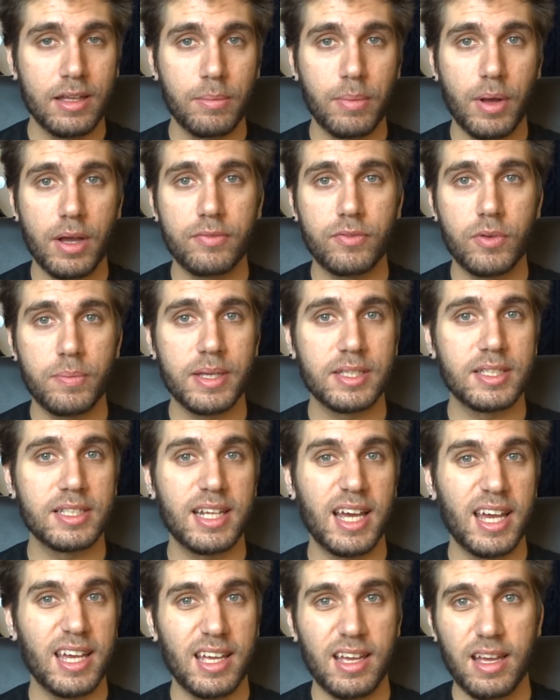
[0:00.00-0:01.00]
But if you miss a
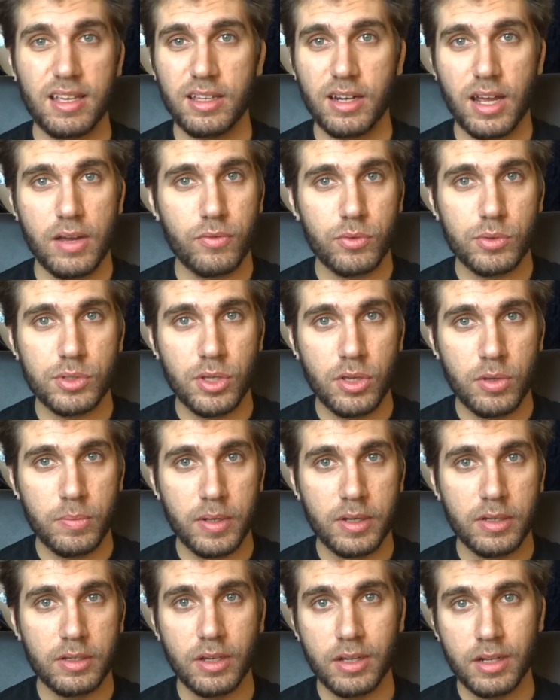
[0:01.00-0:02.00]
day, everyone's
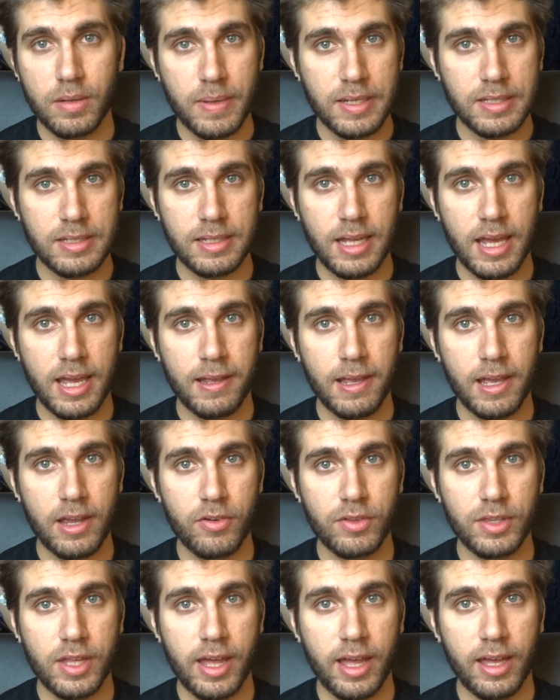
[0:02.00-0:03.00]
human, you're going to miss a day here
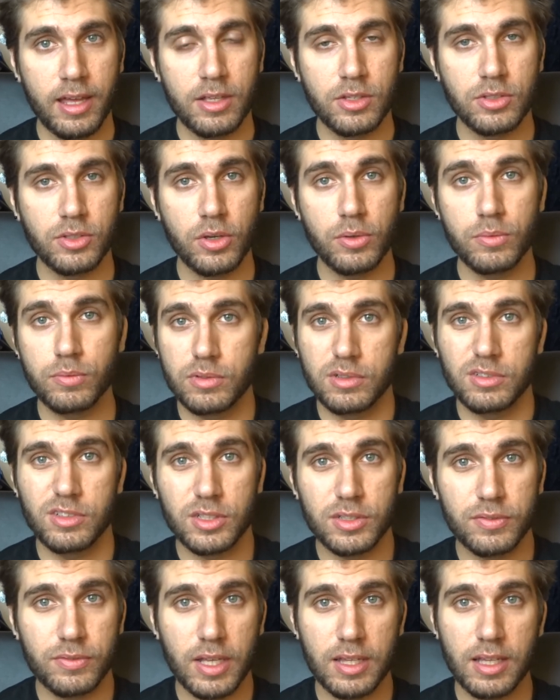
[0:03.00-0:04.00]
and there. So
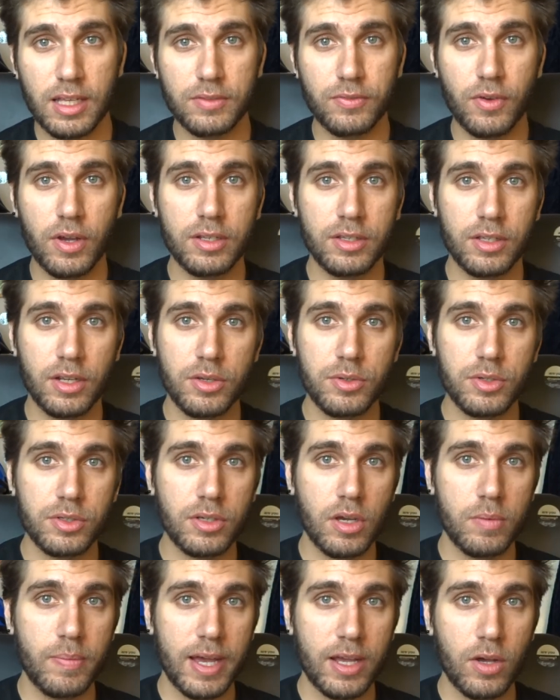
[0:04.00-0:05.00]
that's fine, just
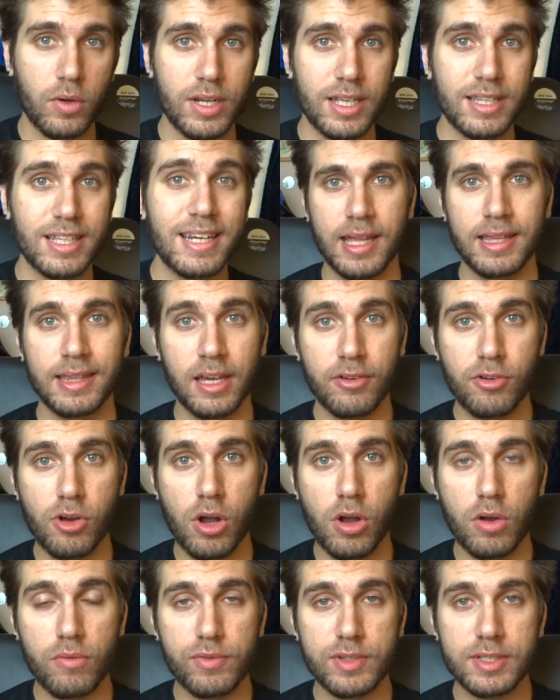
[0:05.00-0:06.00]
go back on it. There
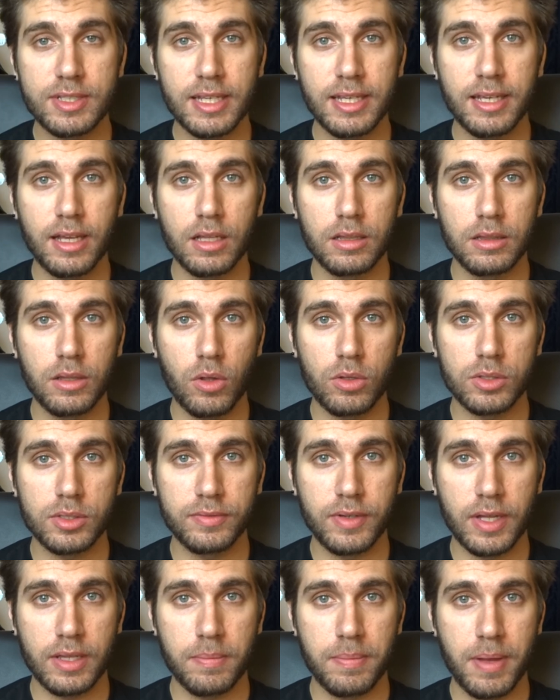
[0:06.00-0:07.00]
are obviously a lot
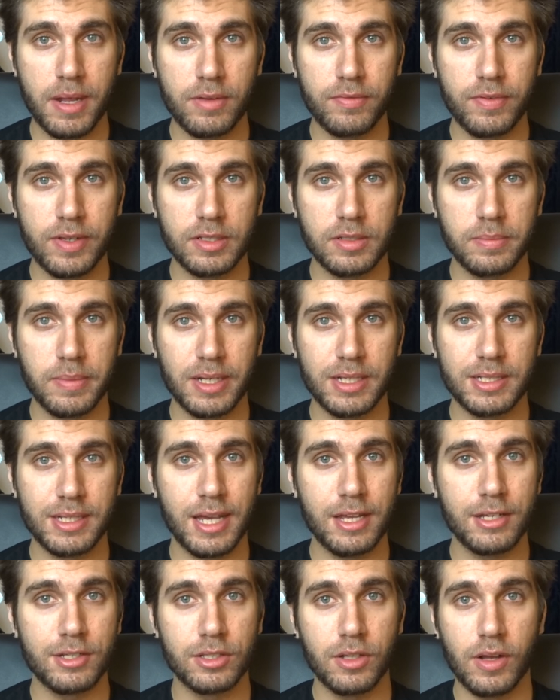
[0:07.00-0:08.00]
of other benefits to
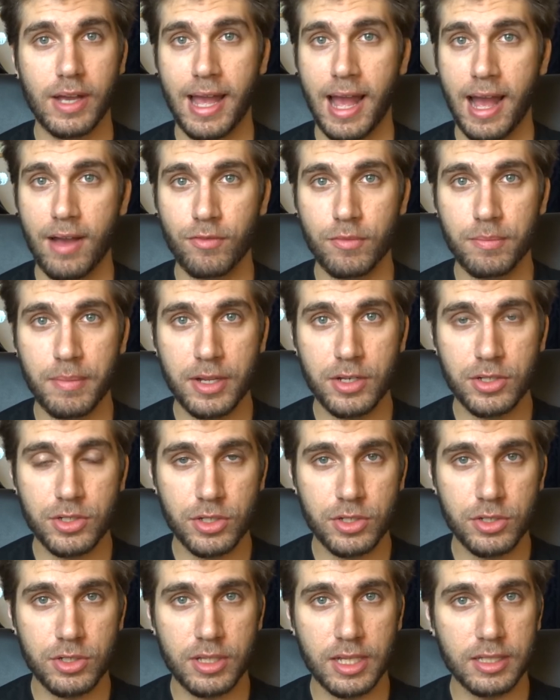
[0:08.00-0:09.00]
meditation that I haven't
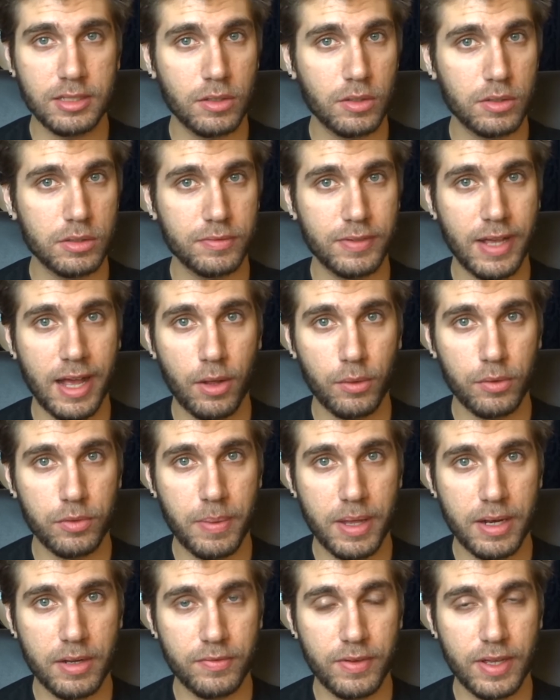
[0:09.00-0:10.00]
mentioned. There's lots of health
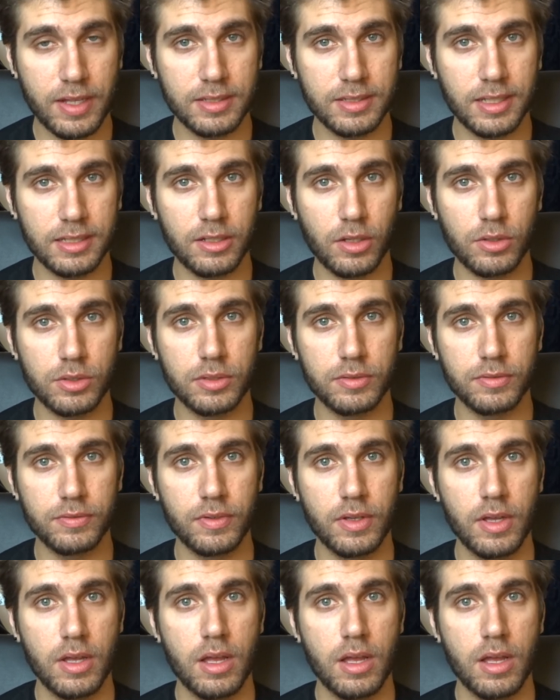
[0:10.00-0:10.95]
benefits, there's lots of,